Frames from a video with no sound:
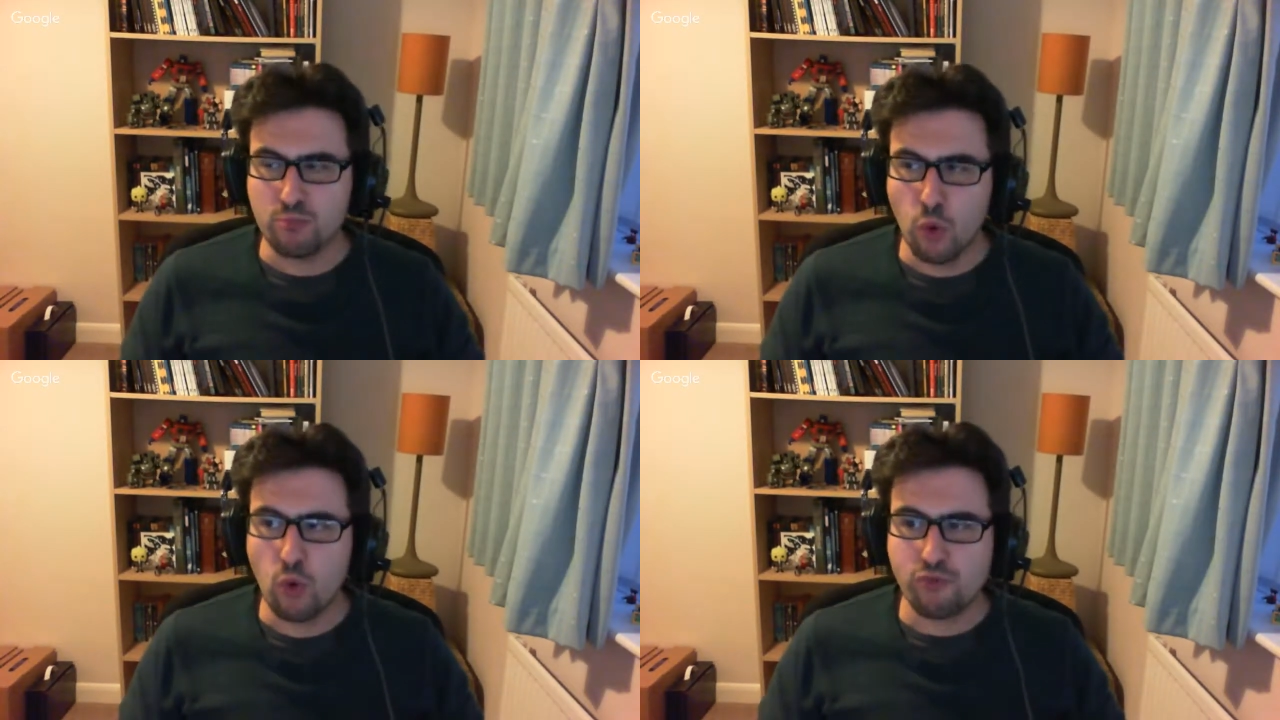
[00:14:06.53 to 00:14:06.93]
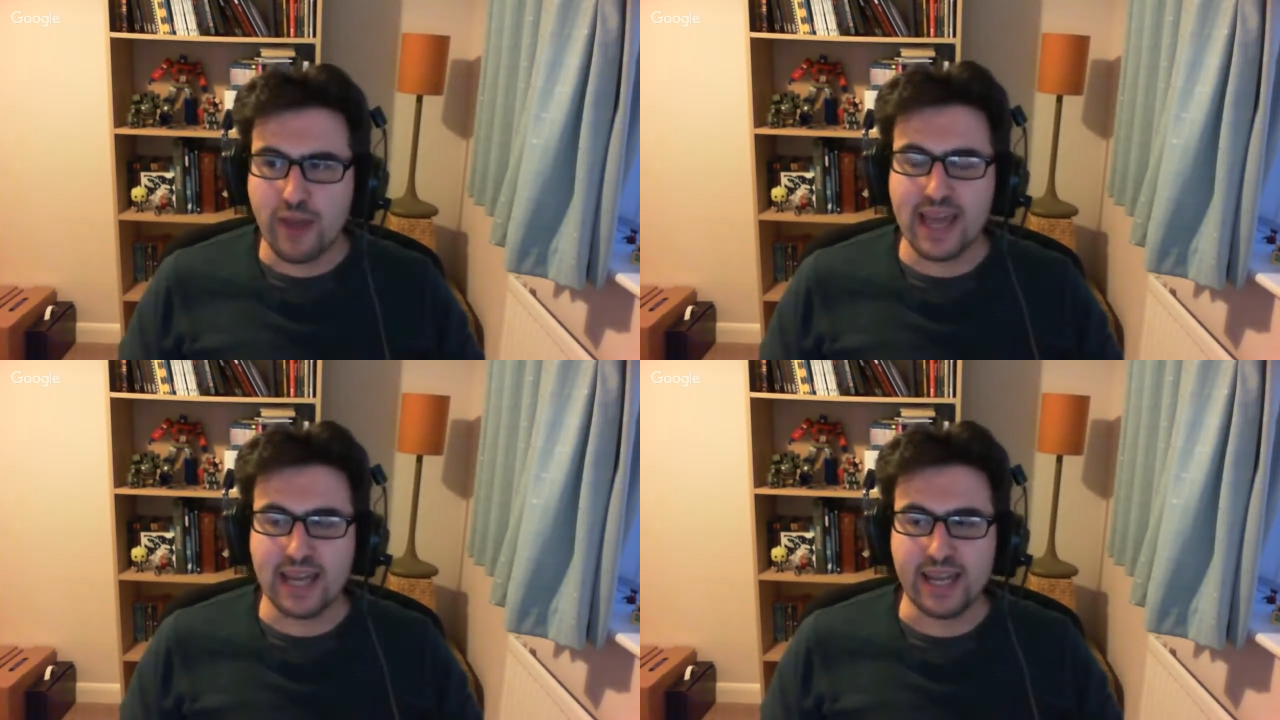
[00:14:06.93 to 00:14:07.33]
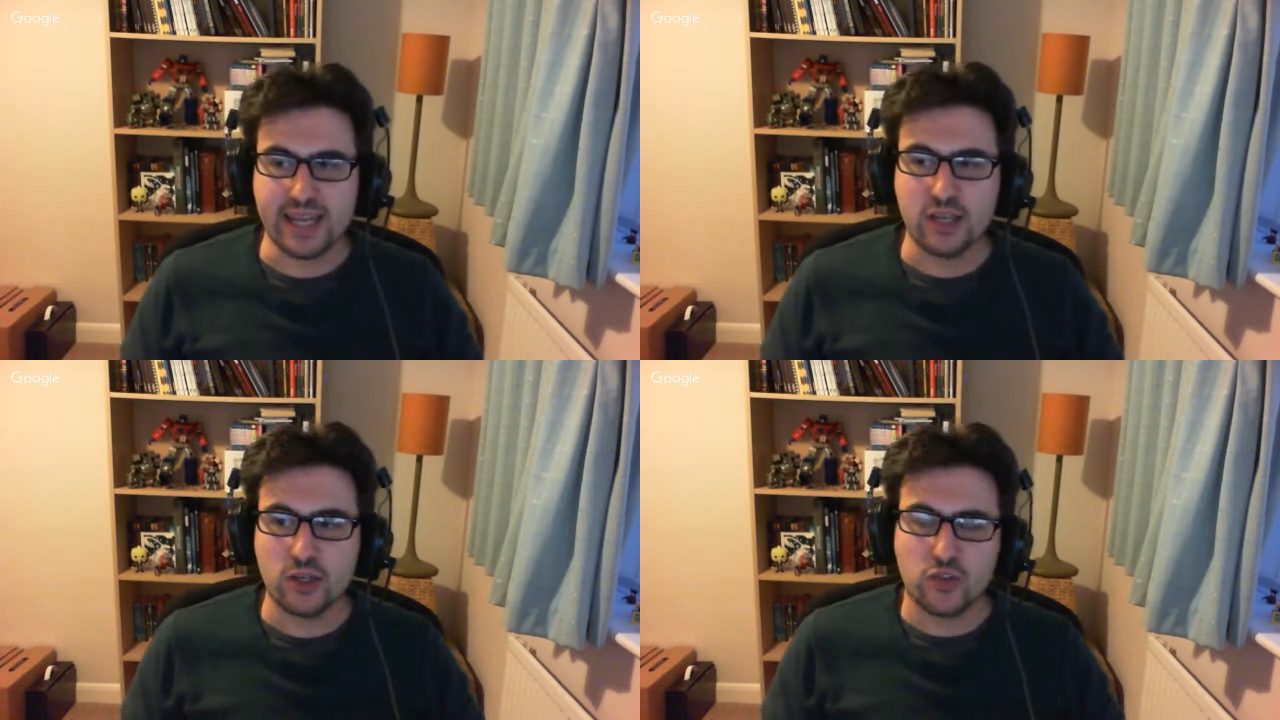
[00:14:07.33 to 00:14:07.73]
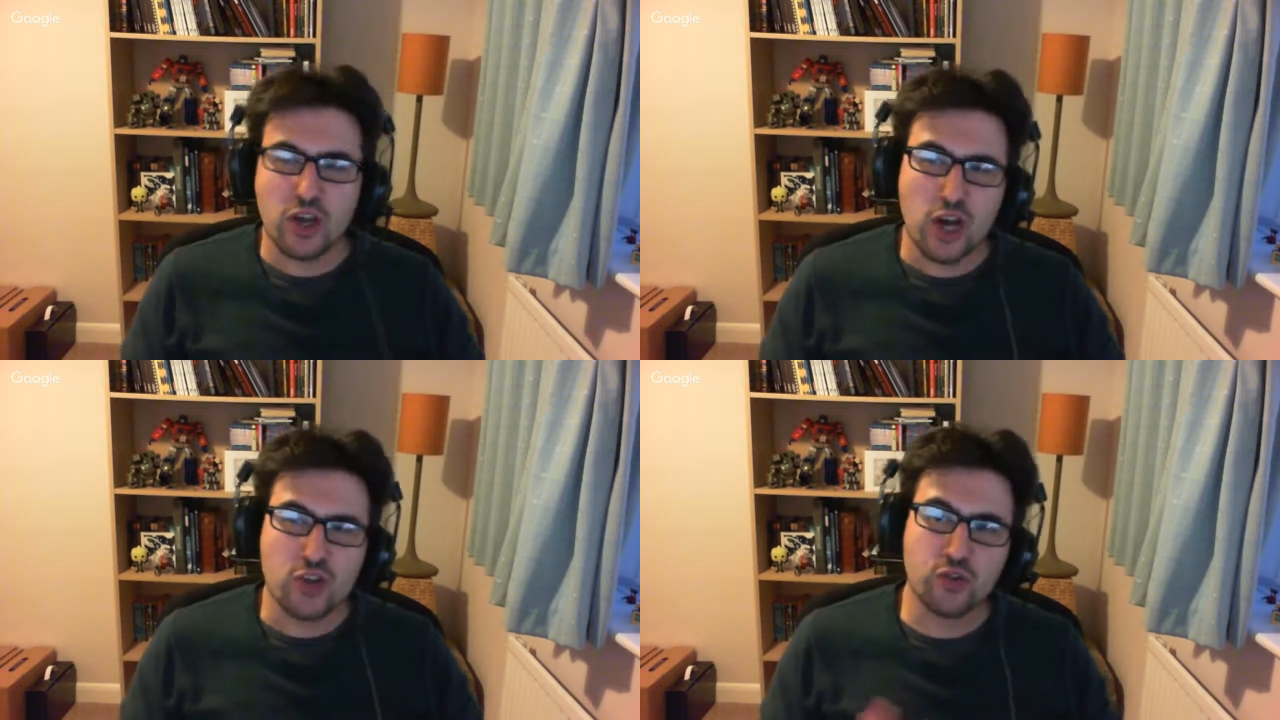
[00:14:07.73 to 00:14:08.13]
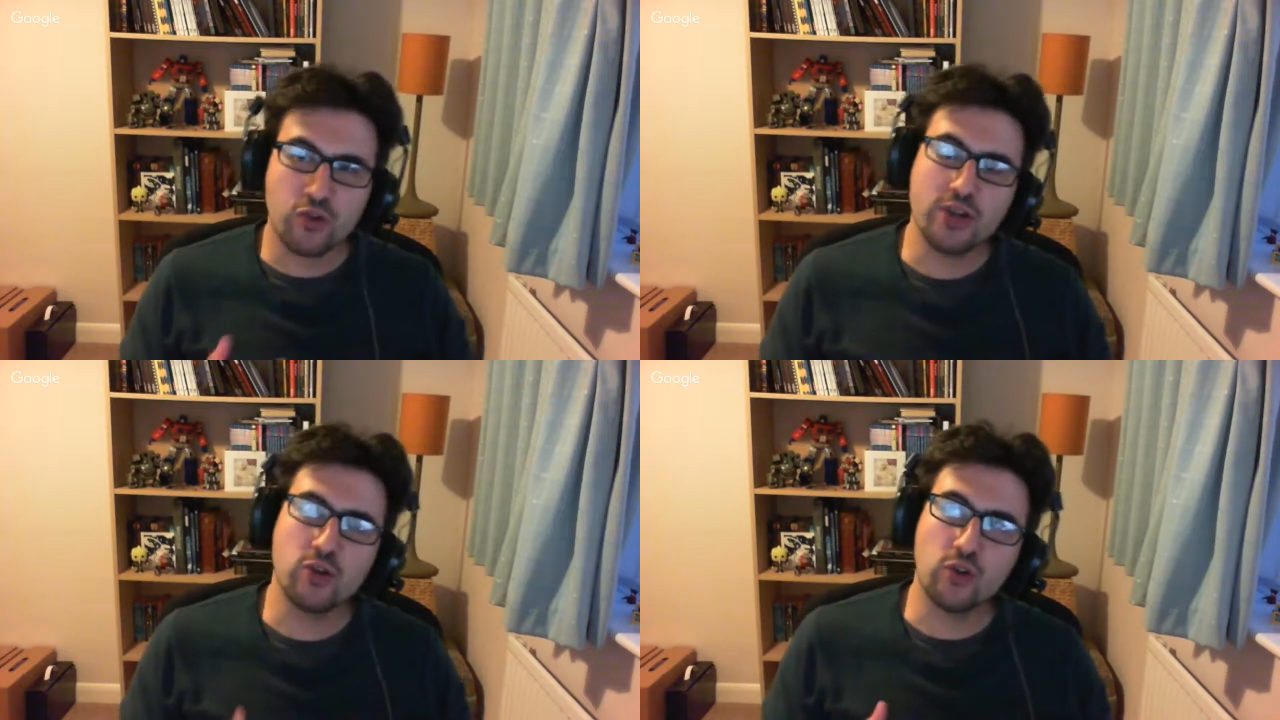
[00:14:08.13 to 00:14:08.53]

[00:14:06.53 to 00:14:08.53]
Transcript: More rarely, because I try